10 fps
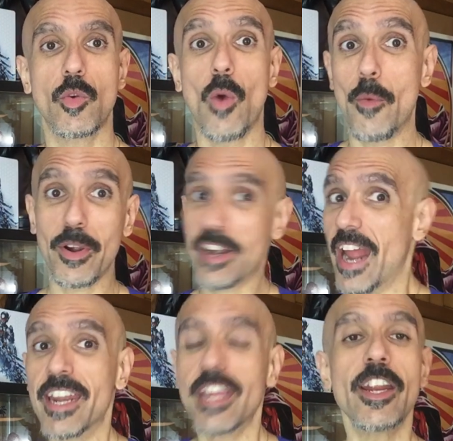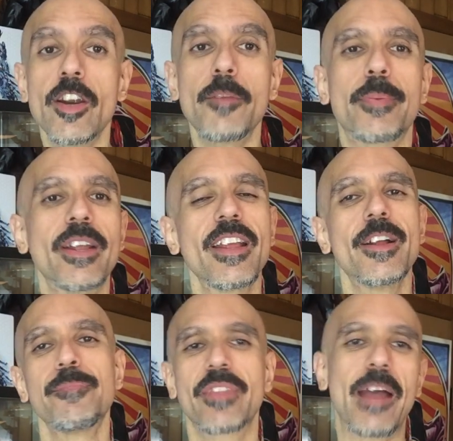what we're getting here? But,
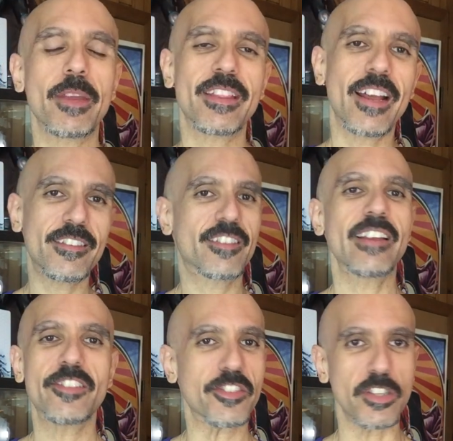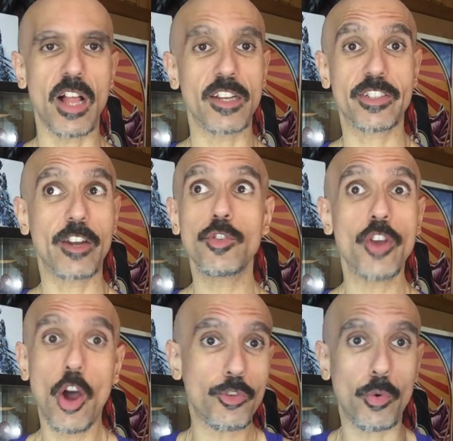I mean, that's just a long shot. Who
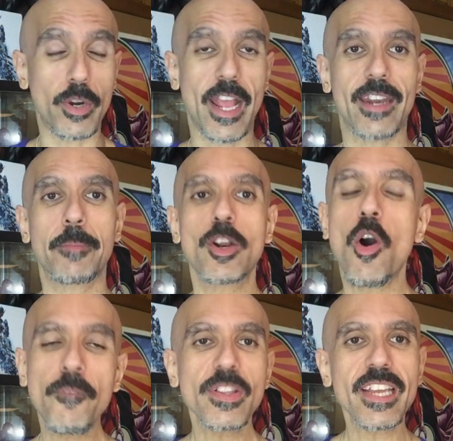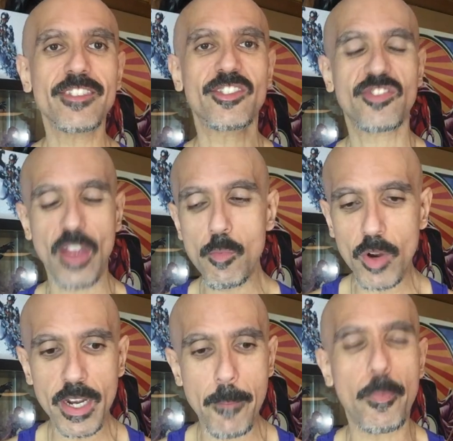knows what we're getting? But hopefully it's
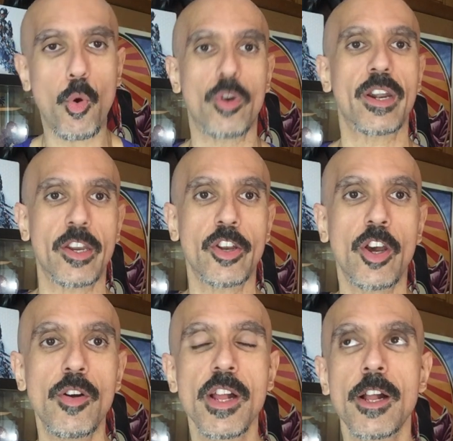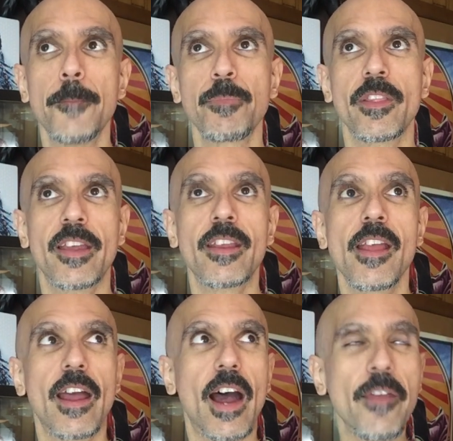someone important, you know? Like,
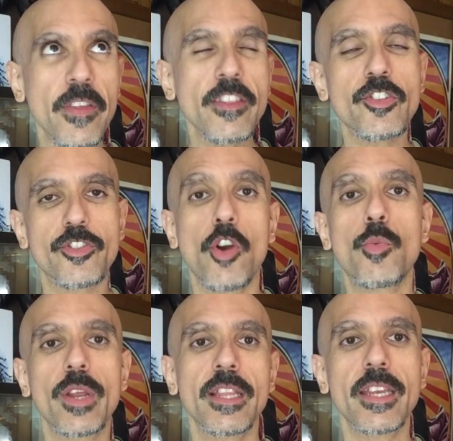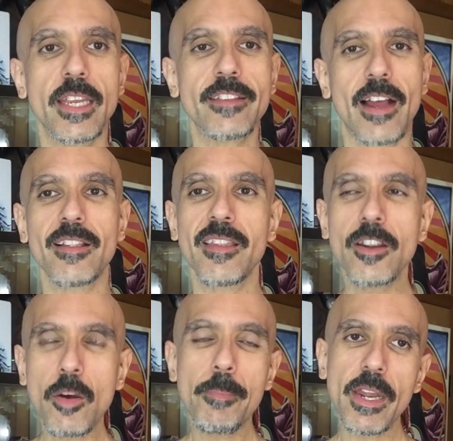I think the show really needs a
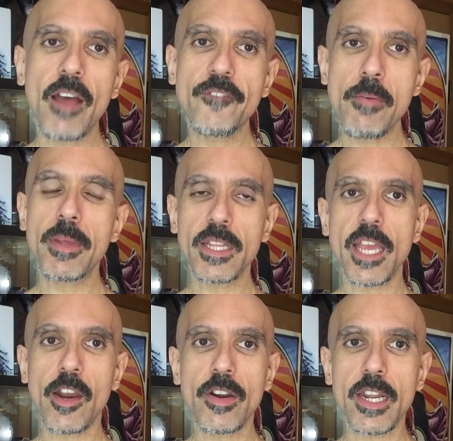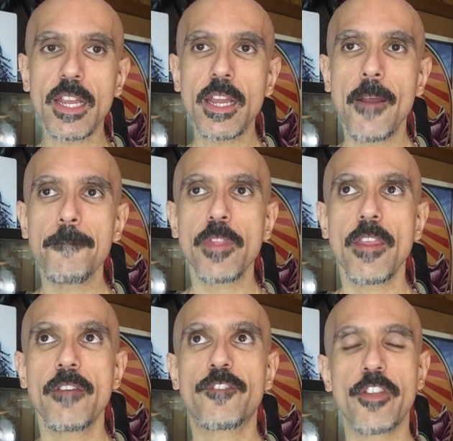little bit of familiarity
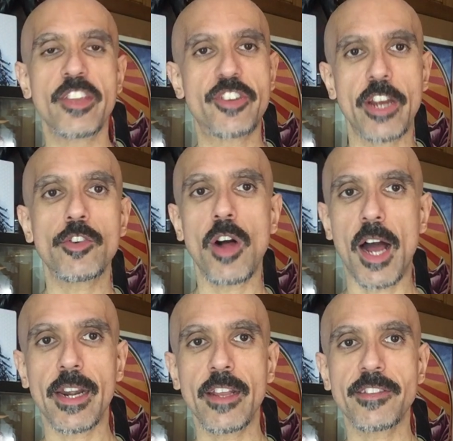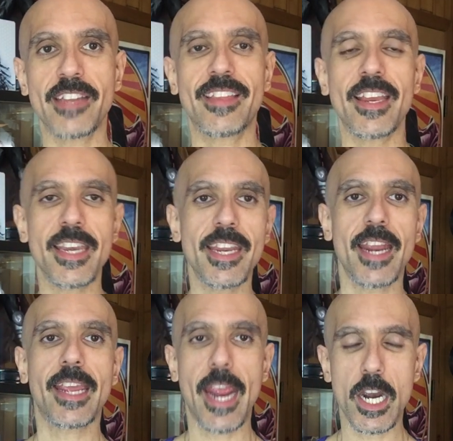for the general audience. Like, they need
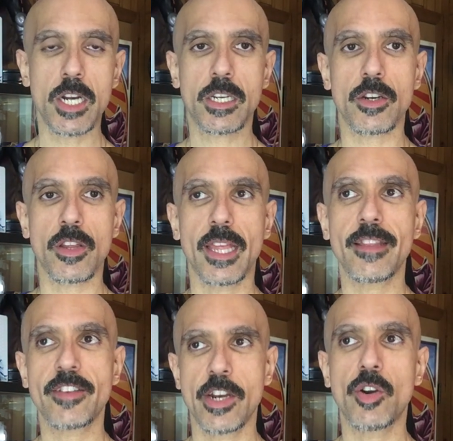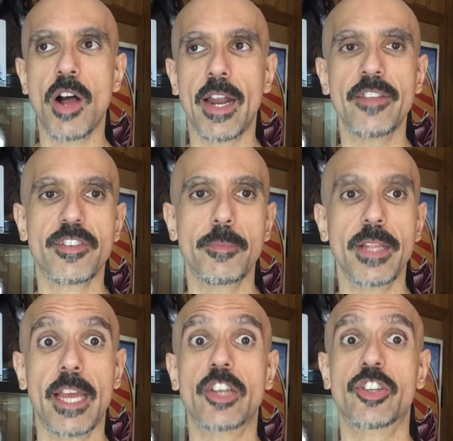a character that the general audience can
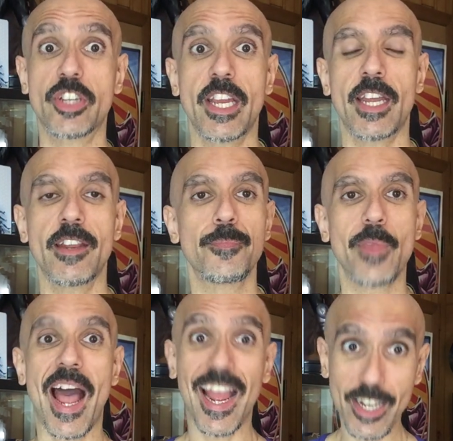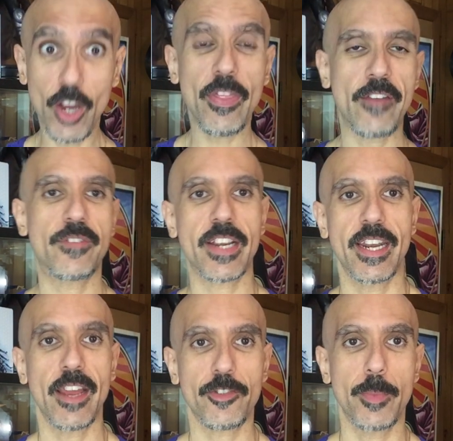be like, shit, I know that
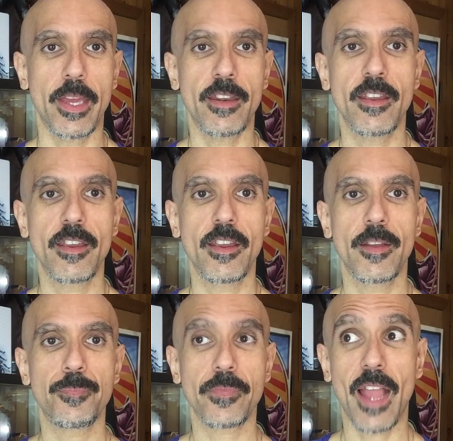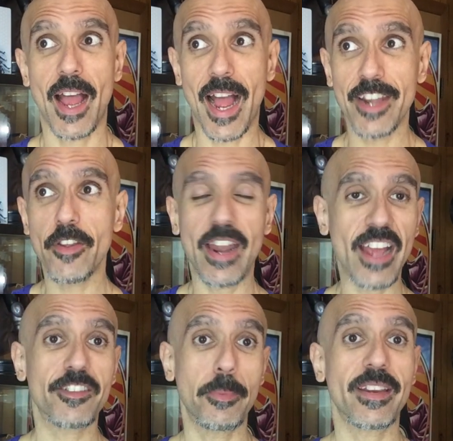fucking X-Men. I know that
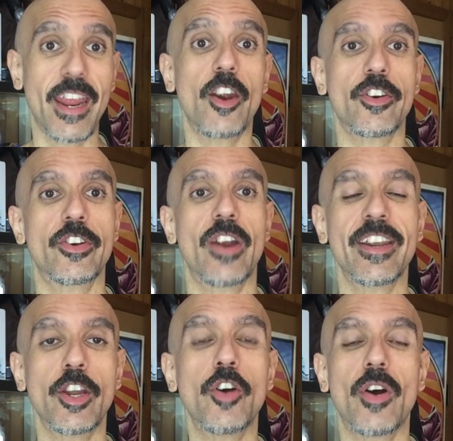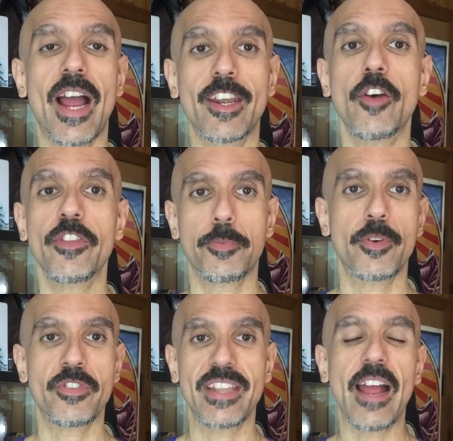X-Men character. I know this
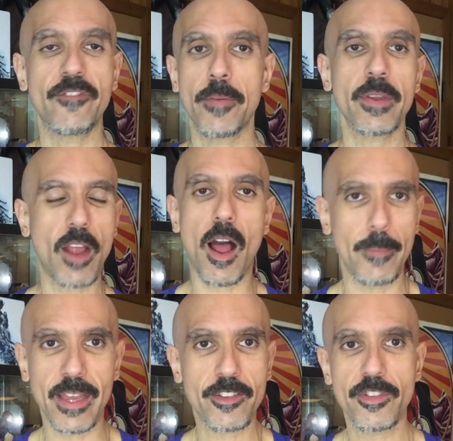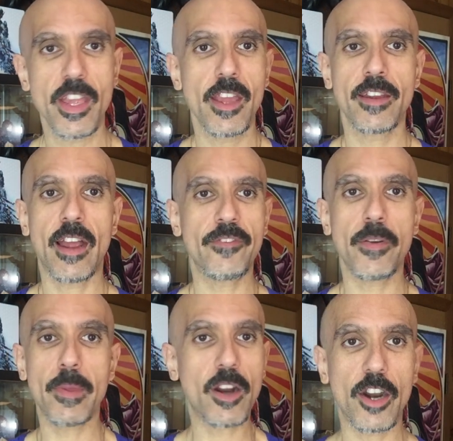person, not from the comics, not
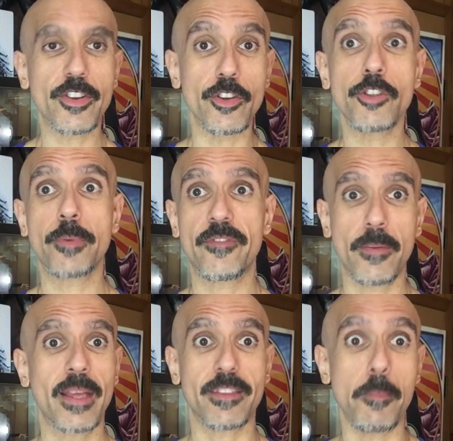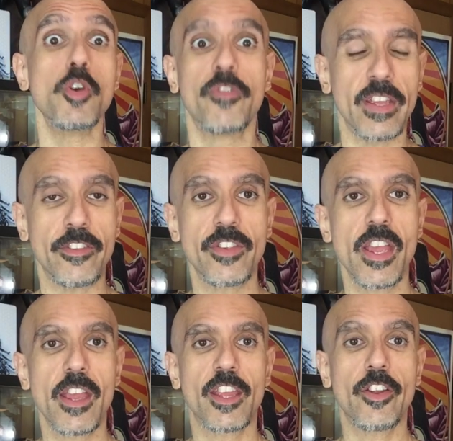from the cartoons, but from, like, the movies.
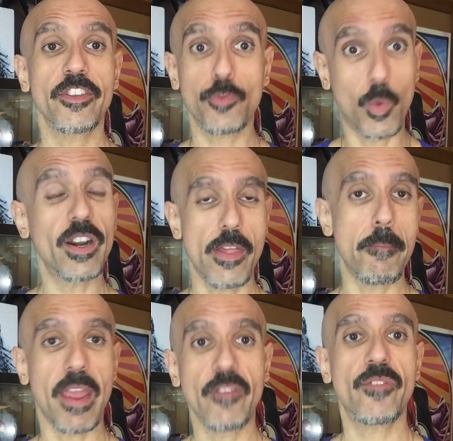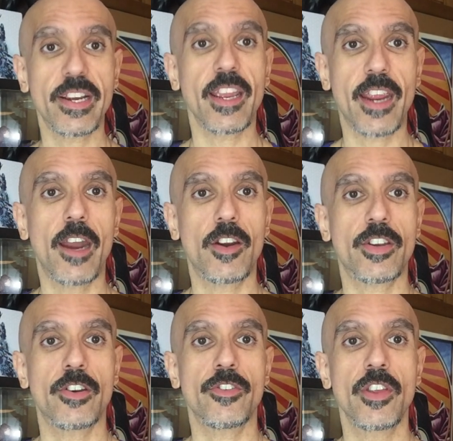You know, this is one of the main fucking
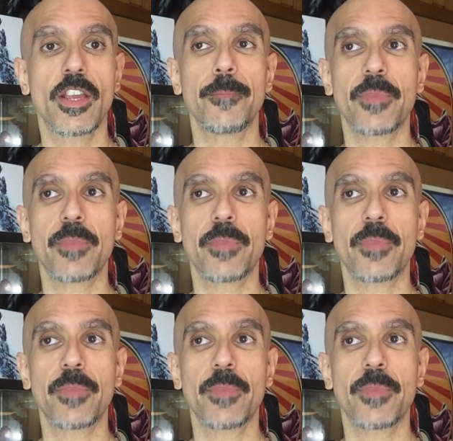characters.